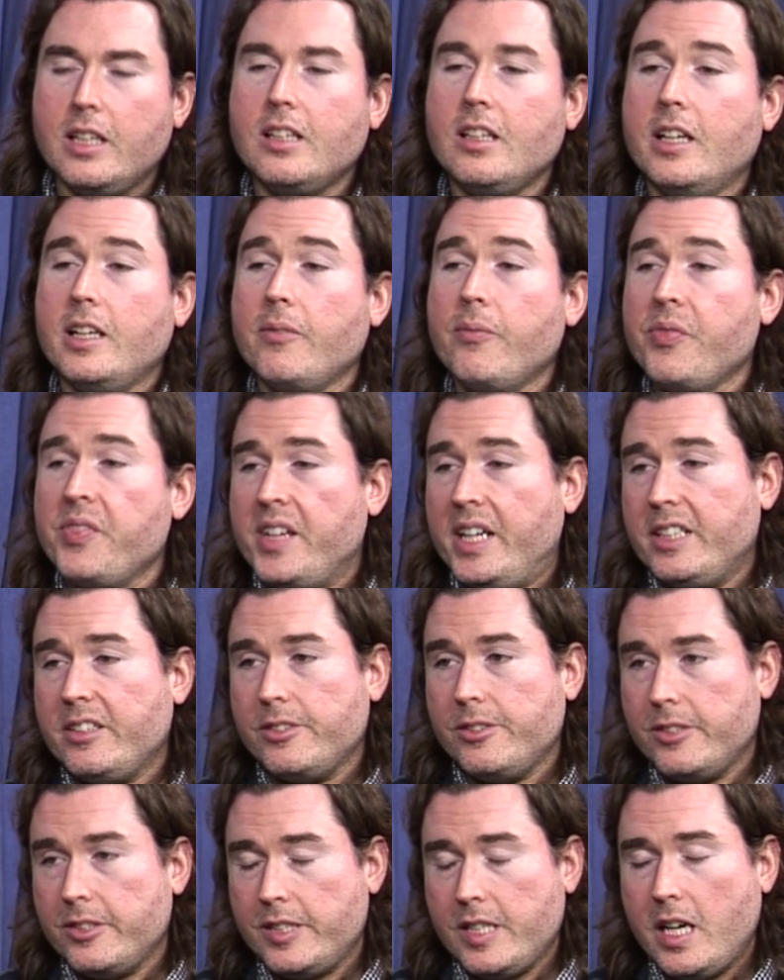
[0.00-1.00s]
like as a
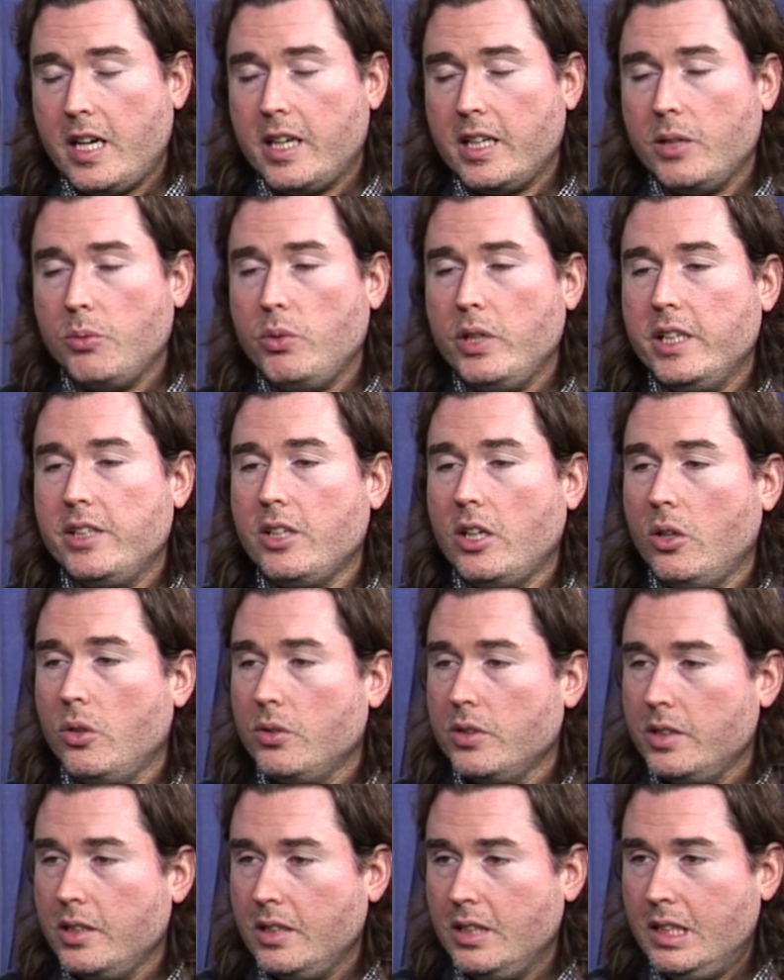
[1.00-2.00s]
society, we
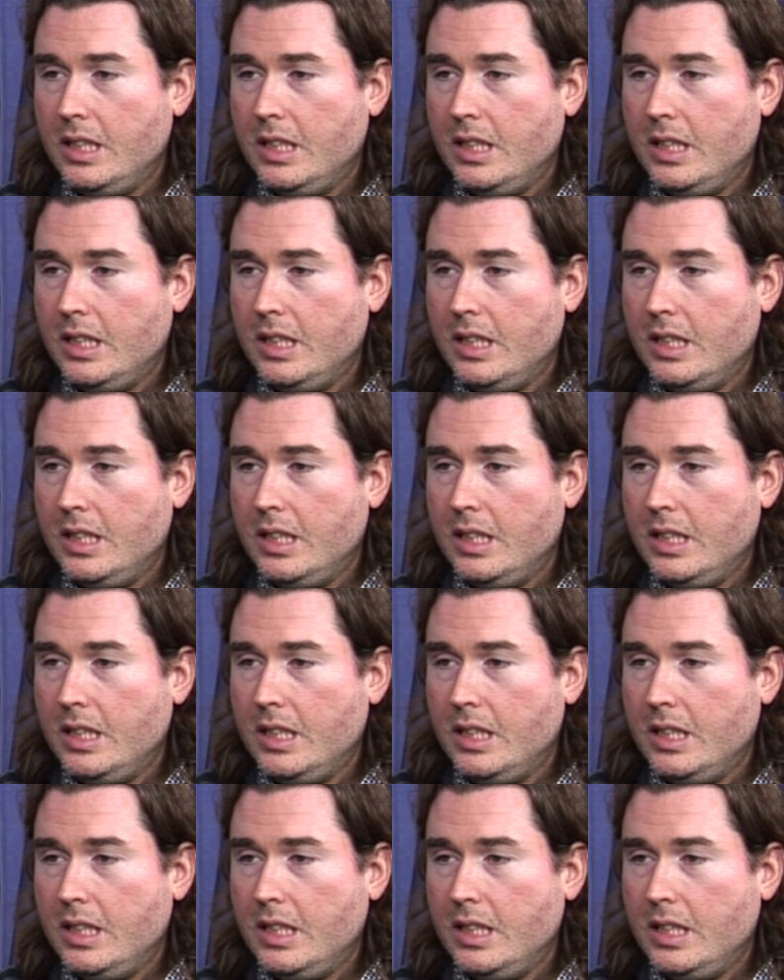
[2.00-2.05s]
don't